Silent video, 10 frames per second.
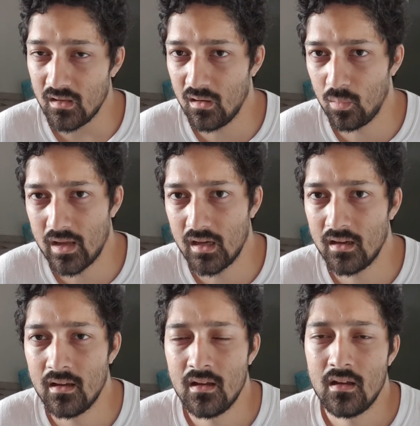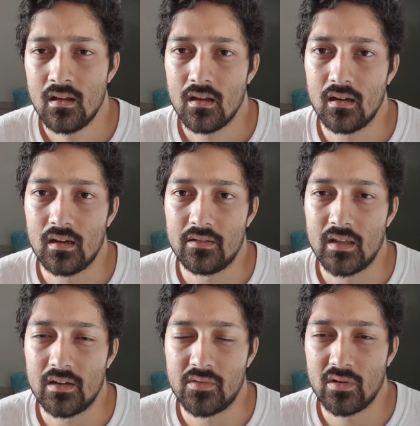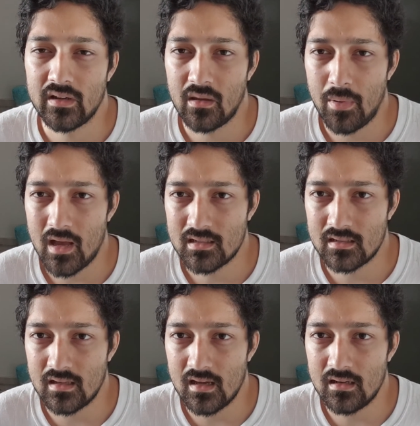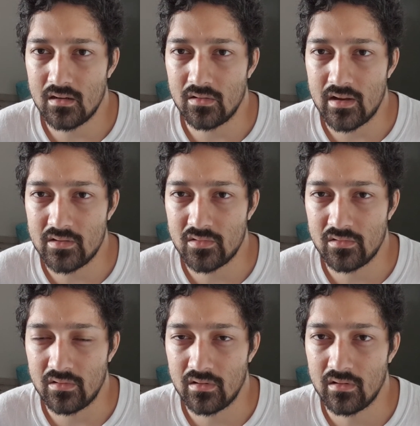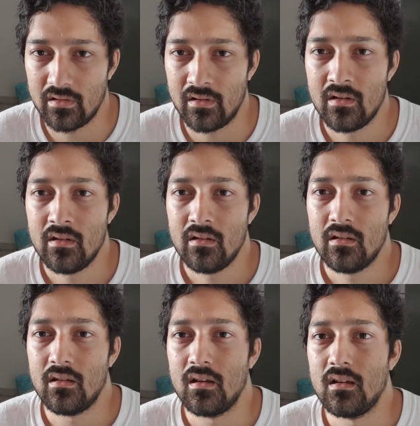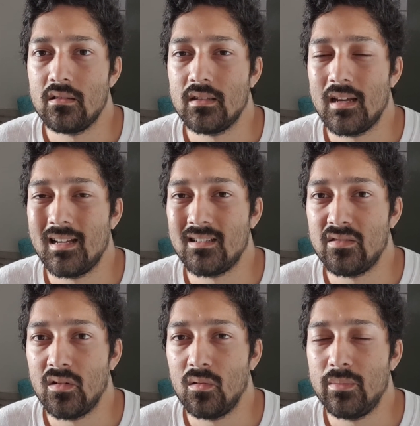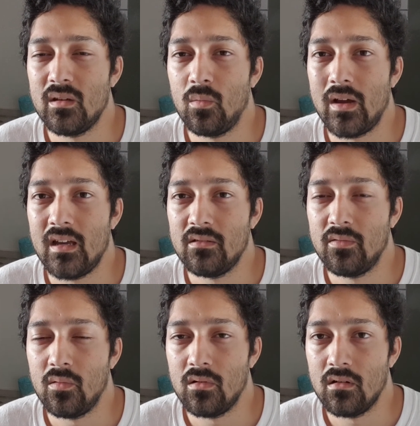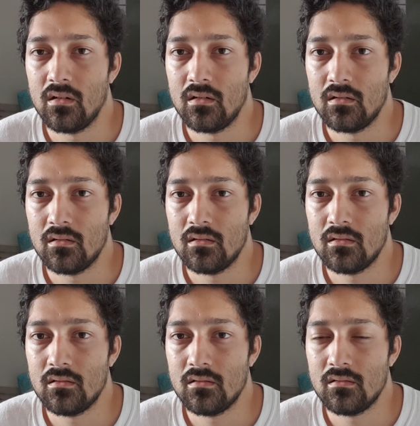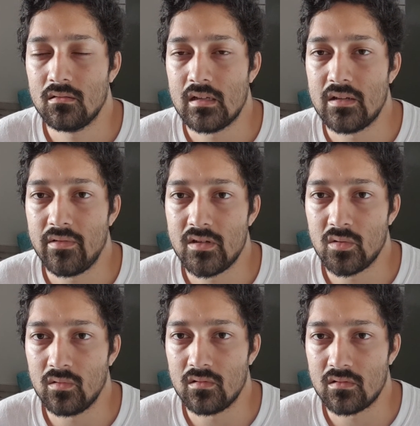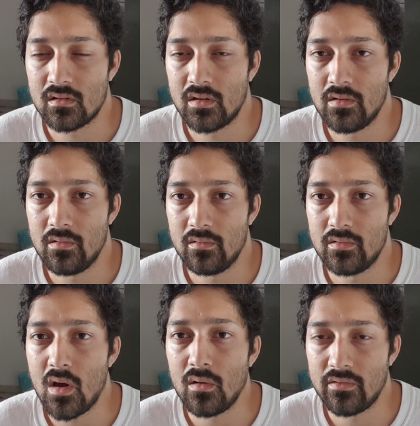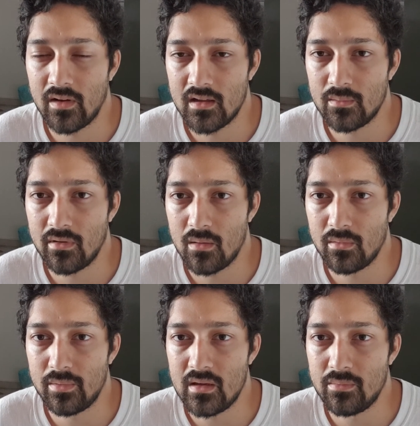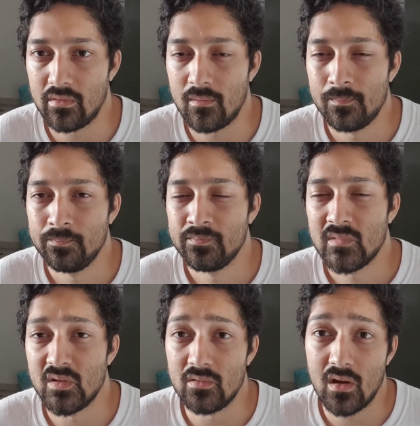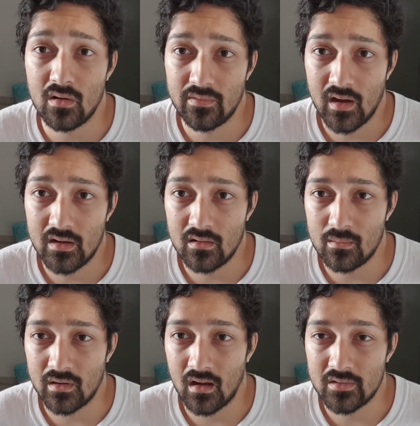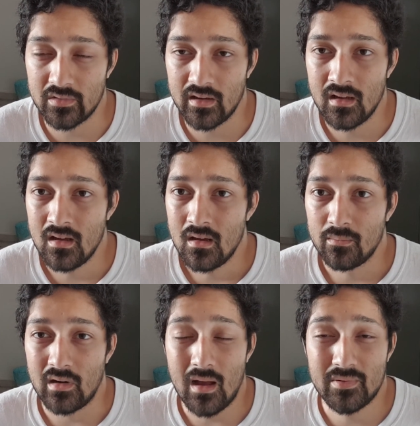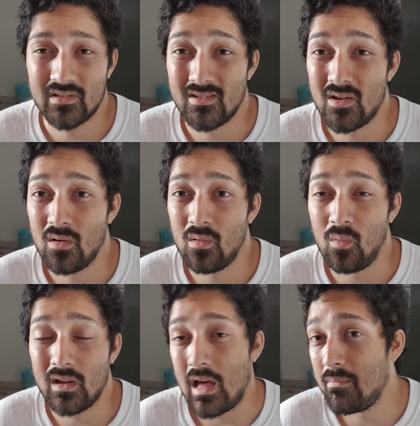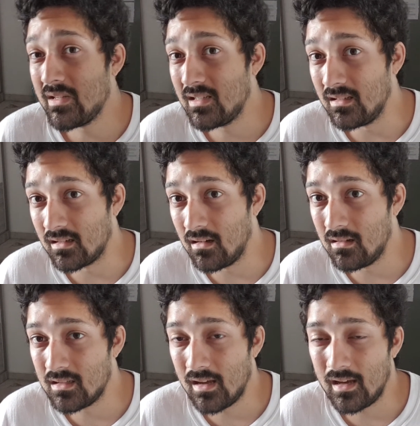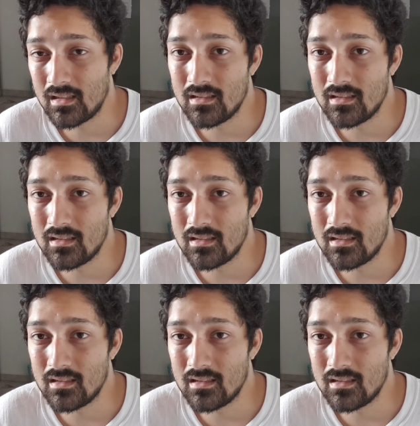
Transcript: a way that if you're incapacitated or injured or hurt, that there will be a way for individuals to notify the proper people, to notify your home country, perhaps to know what embassy to contact.